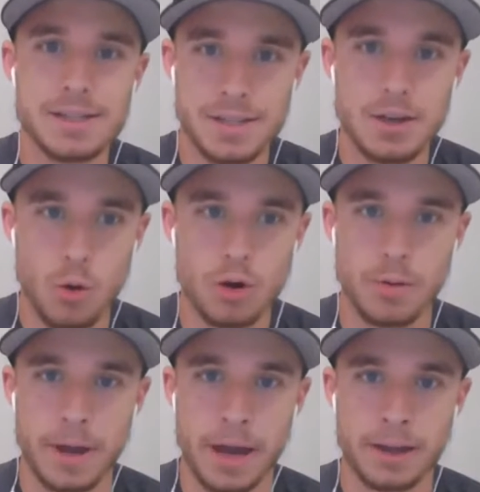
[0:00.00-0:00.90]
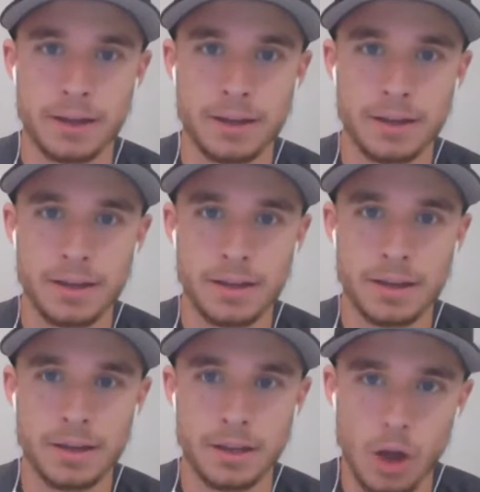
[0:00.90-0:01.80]
SEC quarterback
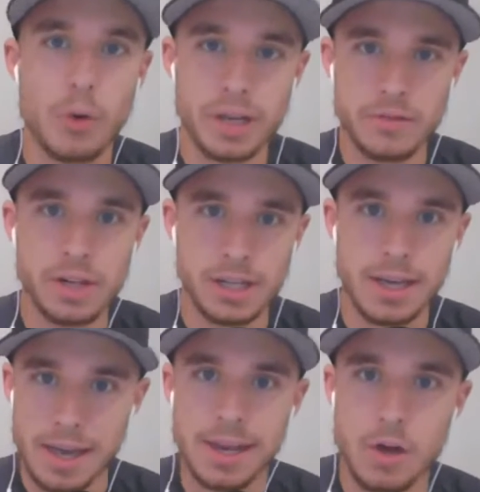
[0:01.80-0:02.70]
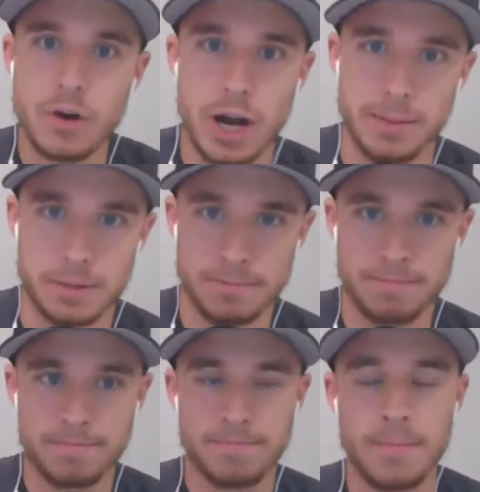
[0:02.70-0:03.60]
going into the league, getting overhyped.
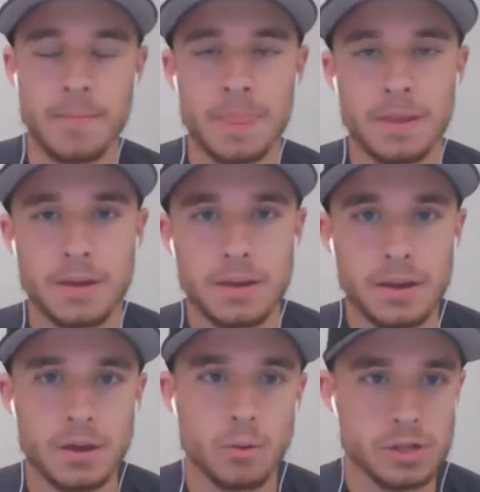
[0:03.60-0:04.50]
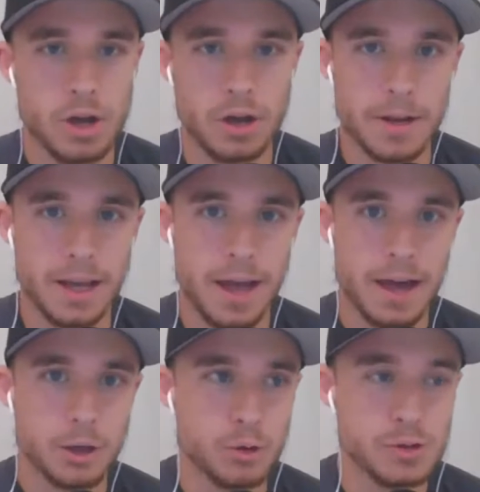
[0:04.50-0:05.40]
We're talking about a
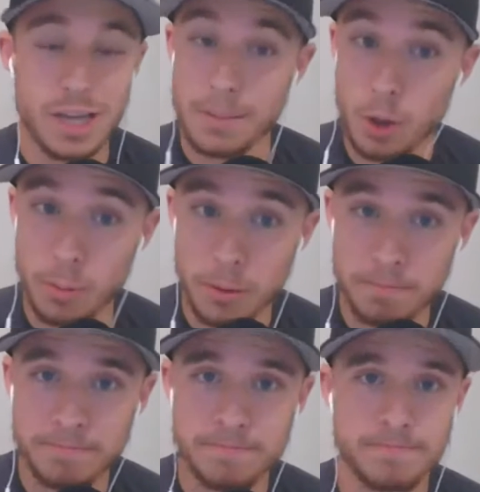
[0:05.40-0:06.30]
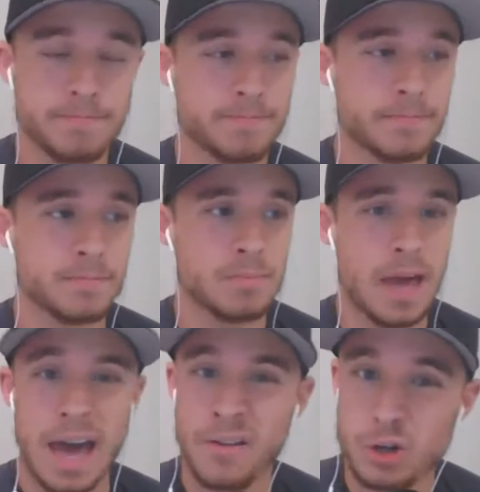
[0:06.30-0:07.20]
guy who's immobile,
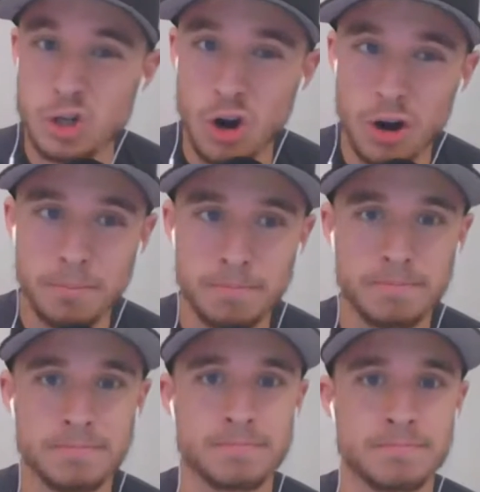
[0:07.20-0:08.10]
average arm,